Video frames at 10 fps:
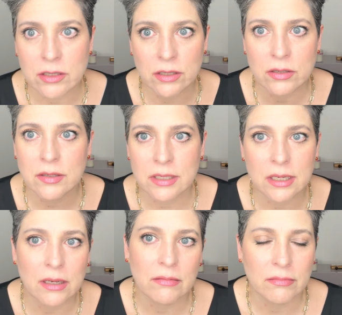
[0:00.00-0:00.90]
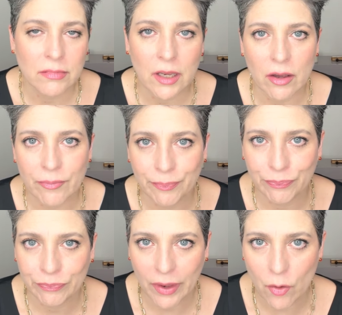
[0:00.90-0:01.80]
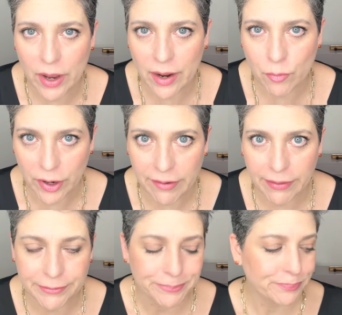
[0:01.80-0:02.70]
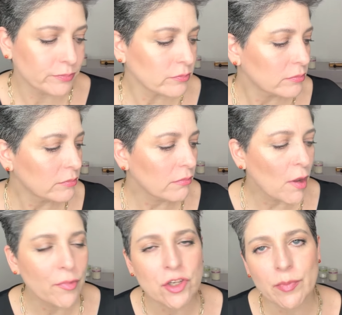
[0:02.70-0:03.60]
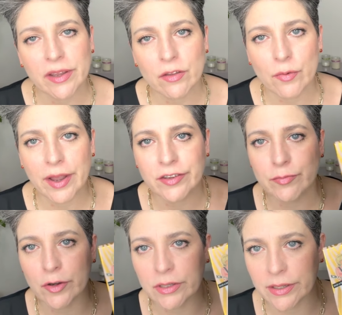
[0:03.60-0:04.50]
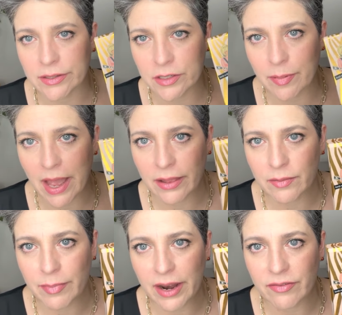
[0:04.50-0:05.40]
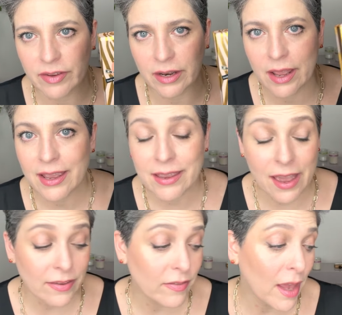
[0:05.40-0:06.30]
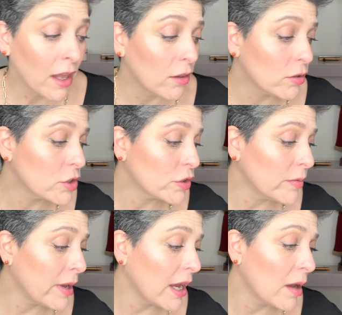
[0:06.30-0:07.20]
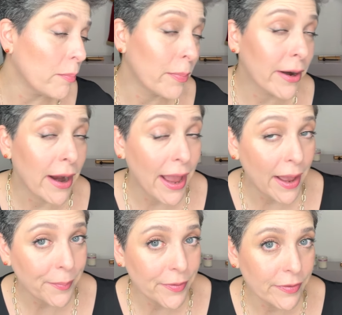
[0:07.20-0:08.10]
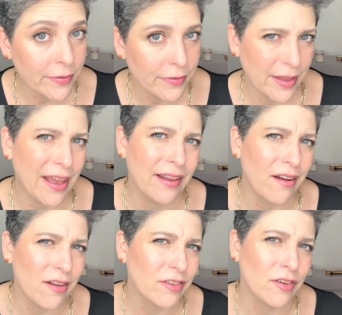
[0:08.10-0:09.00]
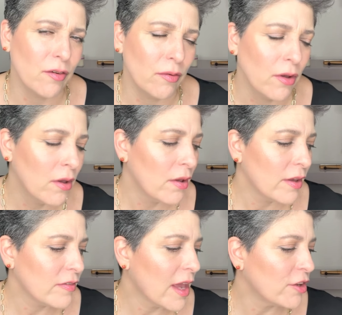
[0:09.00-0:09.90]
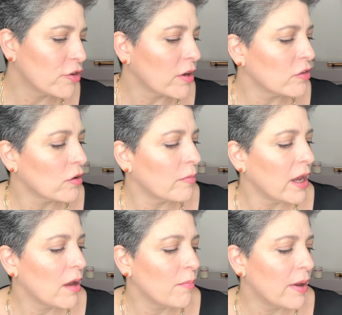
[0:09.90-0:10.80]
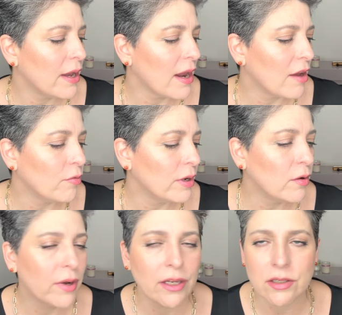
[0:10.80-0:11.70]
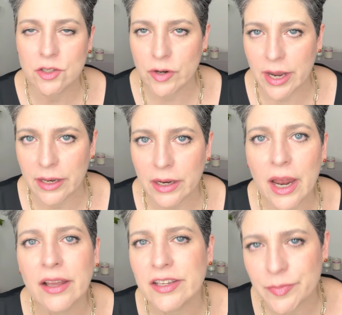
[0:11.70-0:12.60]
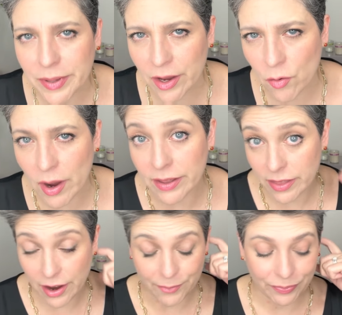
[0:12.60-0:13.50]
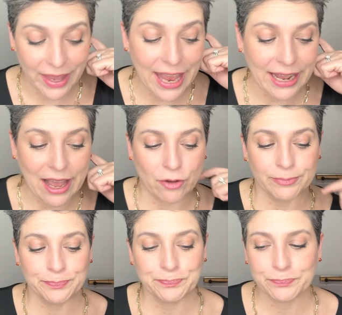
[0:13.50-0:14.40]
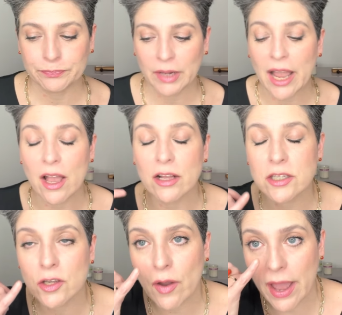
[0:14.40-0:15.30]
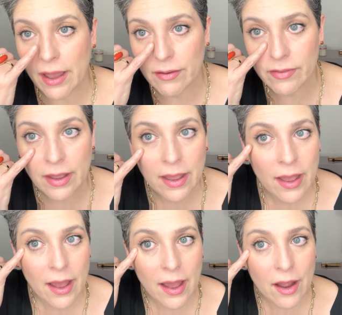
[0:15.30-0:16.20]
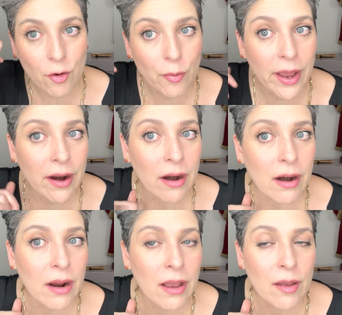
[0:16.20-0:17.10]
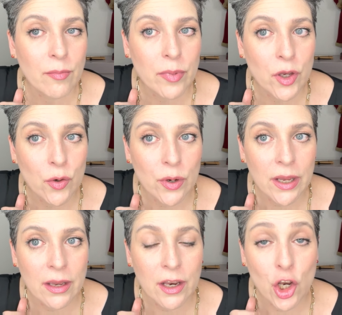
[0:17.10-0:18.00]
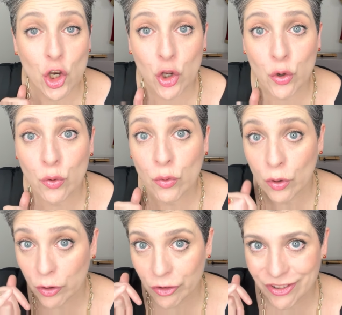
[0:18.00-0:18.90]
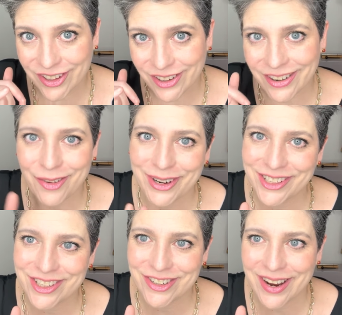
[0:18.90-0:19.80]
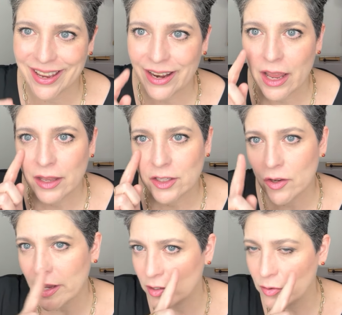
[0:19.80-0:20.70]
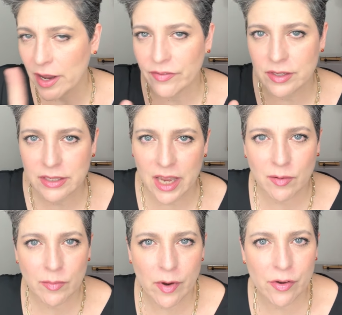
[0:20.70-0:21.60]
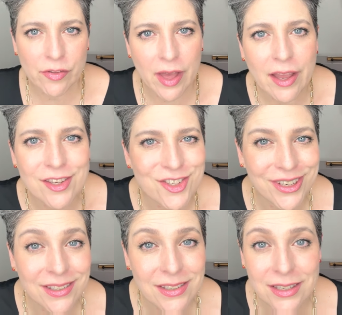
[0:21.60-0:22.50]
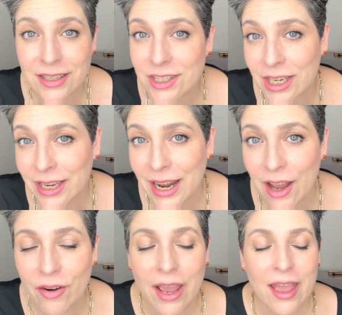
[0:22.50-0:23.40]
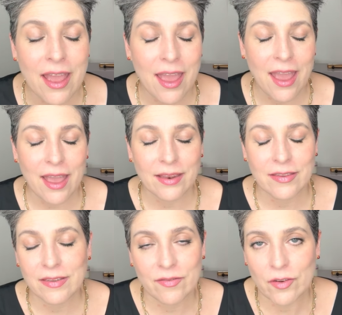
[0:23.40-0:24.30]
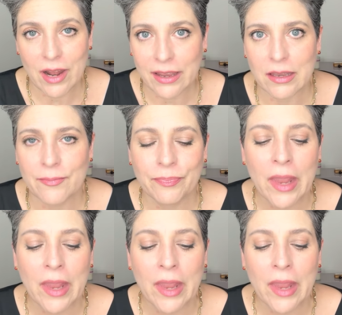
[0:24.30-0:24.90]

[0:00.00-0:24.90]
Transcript: So you see, you know, what I'm wearing which by the way is mostly this palette benefit. Yes, not luxury makeup perhaps, it's not also, it's not drugstore makeup, but I really wanted to try it and I'll explain why there. Anyhow, I also have a Rare Beauty New Concealer. I wanted to try it. So I do have the same on both eyes. You can see and check it out and see if you like it.